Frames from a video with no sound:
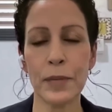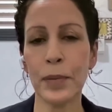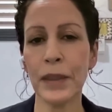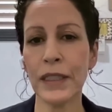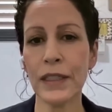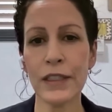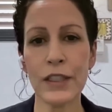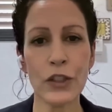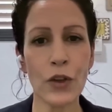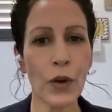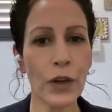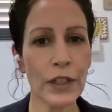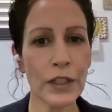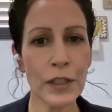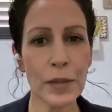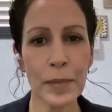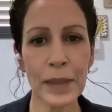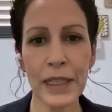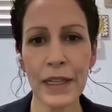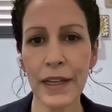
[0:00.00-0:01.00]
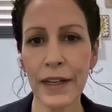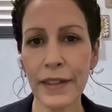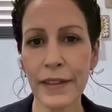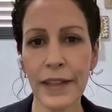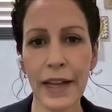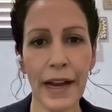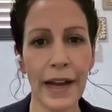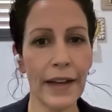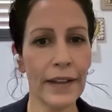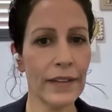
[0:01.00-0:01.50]
but it's going to be like
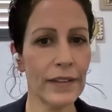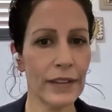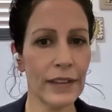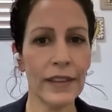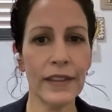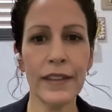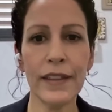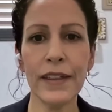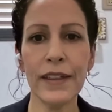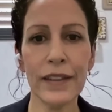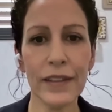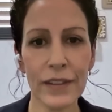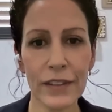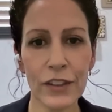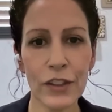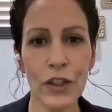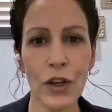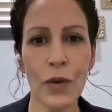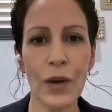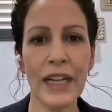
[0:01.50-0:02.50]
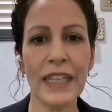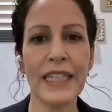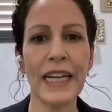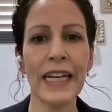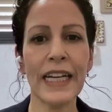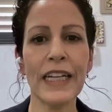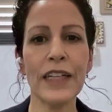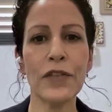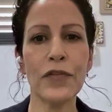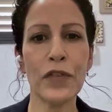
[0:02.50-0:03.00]
that in a
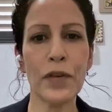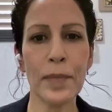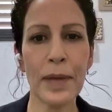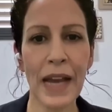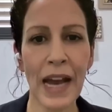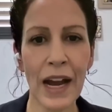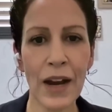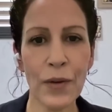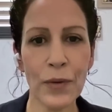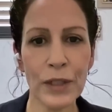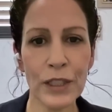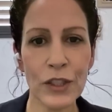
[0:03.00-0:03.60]
decade from now.